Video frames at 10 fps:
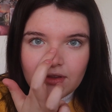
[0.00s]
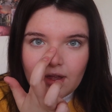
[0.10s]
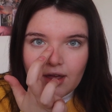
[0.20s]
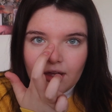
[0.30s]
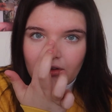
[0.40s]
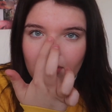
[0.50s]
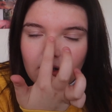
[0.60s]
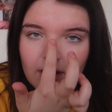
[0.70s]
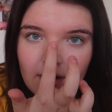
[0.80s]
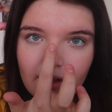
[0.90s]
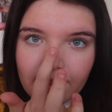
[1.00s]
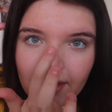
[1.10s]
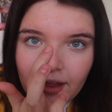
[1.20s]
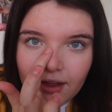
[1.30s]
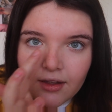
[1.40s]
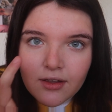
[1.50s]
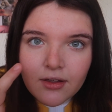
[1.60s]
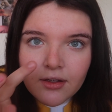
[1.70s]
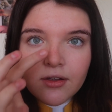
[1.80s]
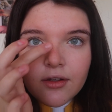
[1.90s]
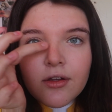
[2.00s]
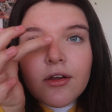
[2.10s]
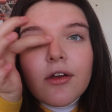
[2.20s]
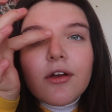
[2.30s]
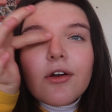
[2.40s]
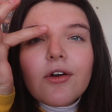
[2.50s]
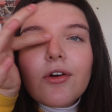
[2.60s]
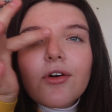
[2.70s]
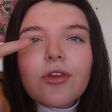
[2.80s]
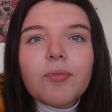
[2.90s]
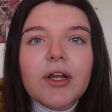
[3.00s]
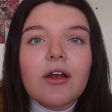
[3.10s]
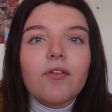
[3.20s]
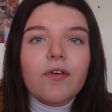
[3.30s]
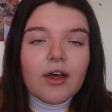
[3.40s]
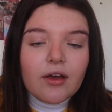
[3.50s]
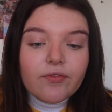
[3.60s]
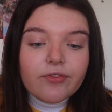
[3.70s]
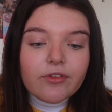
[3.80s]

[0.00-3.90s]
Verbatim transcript: There, got it, like there on the middle of it